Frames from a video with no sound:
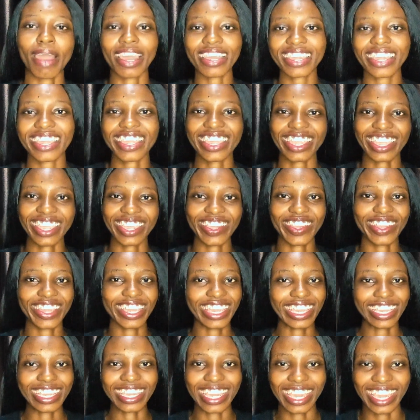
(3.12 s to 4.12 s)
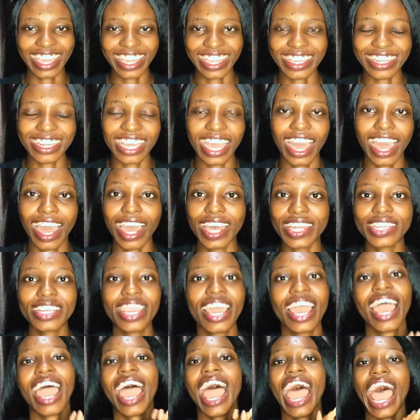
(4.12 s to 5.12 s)
back here again.
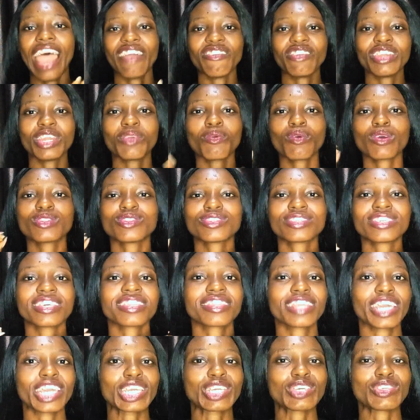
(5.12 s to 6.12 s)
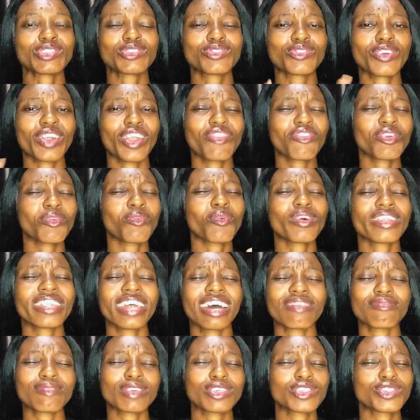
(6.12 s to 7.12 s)
And I really want to say thank you to everyone
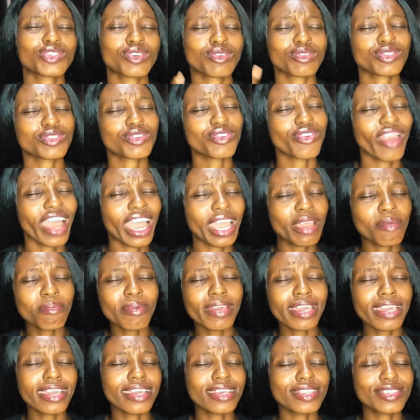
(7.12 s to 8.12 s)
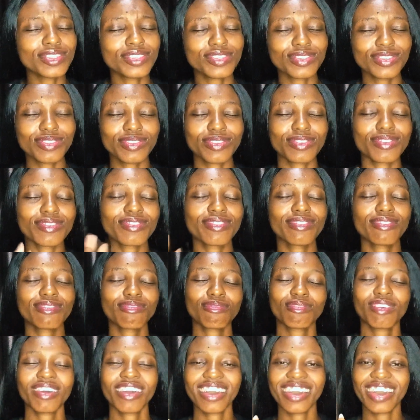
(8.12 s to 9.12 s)
that has been subscribing to
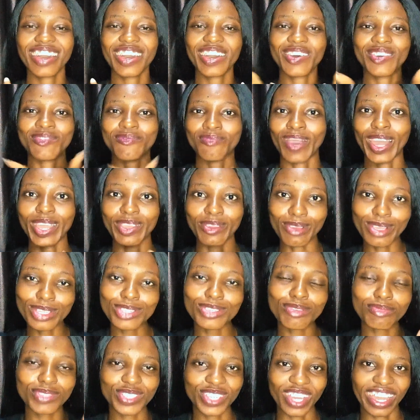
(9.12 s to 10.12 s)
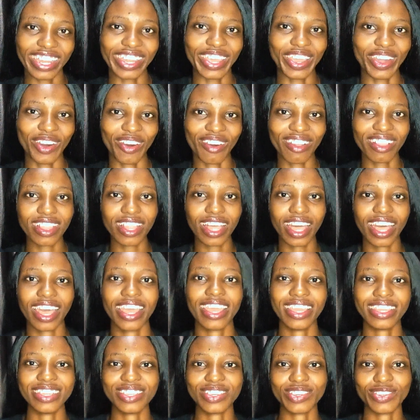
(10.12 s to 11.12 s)
my YouTube channel.
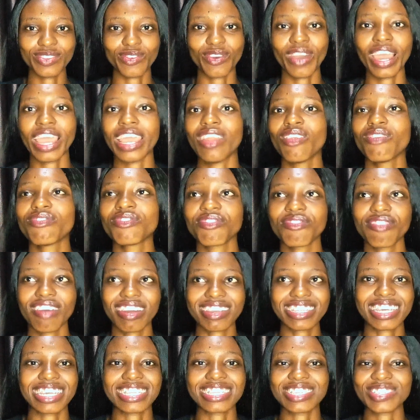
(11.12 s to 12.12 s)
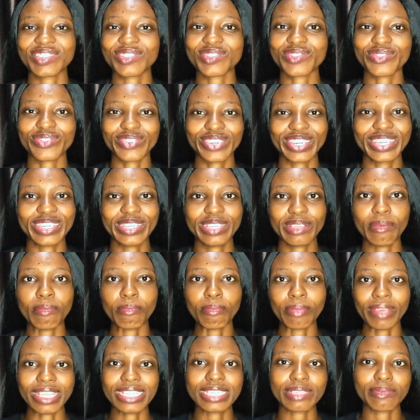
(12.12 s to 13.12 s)
And, I love the fact that it's growing
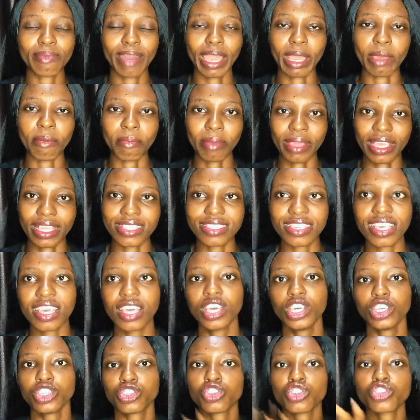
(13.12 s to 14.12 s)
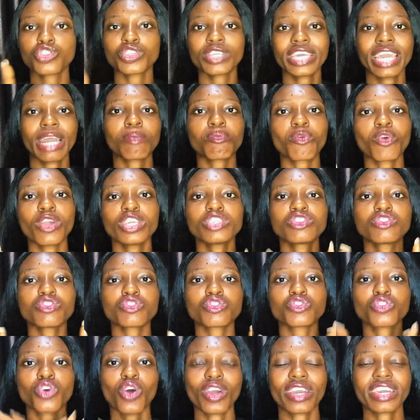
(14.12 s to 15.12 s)
bit by bit. So today I'm going to
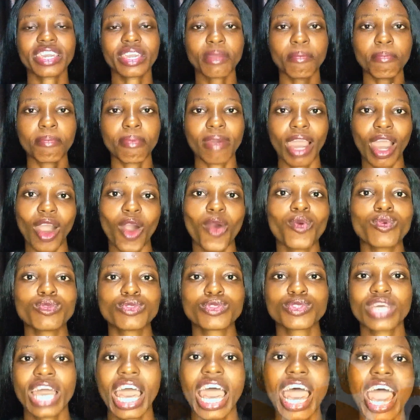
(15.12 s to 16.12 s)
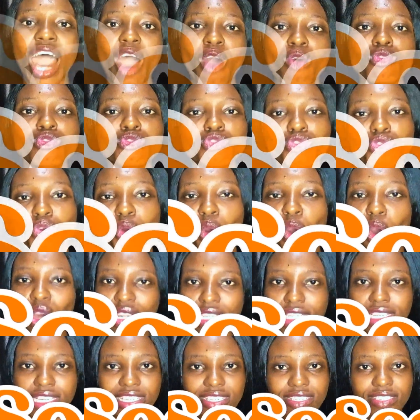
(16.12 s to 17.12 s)
talk about how to
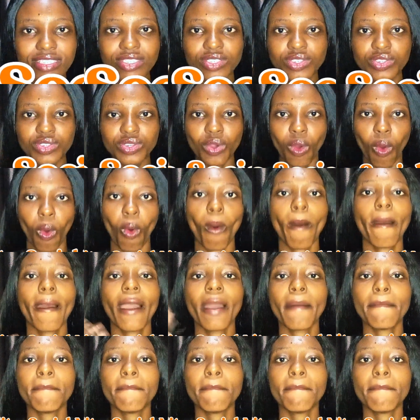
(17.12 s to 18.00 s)
audit your